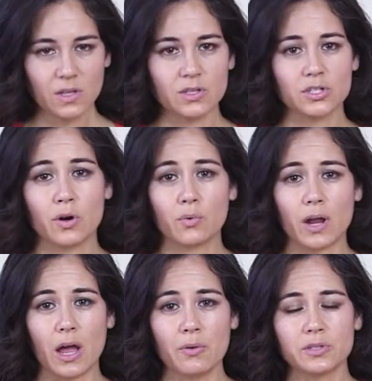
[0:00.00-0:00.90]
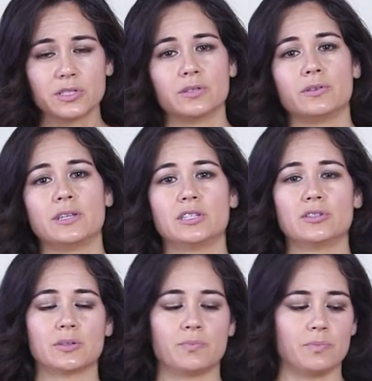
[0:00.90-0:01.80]
So what I will do is
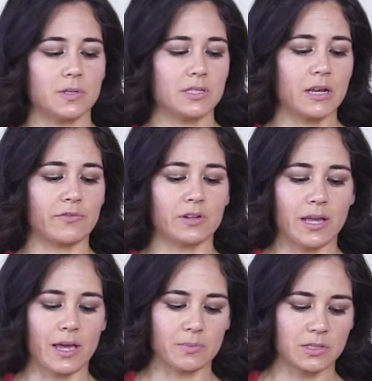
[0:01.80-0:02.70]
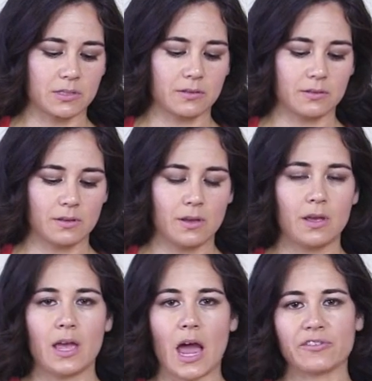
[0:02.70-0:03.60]
use a set of clamps.
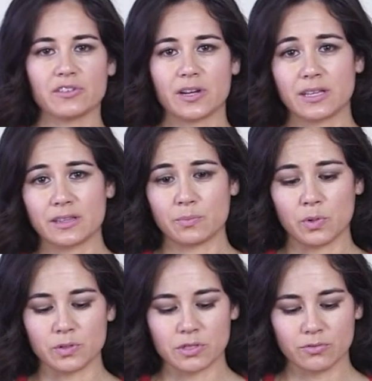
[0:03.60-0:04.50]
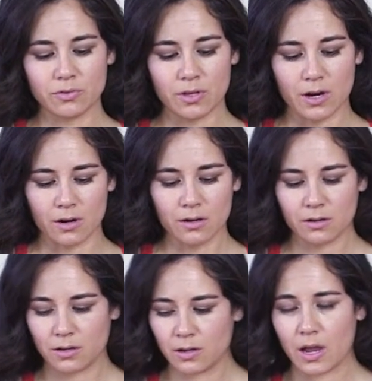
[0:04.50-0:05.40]
After I get the bolts through there,
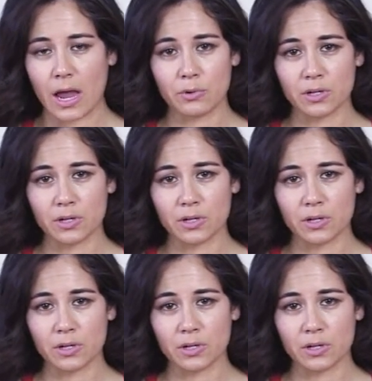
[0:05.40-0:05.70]
I will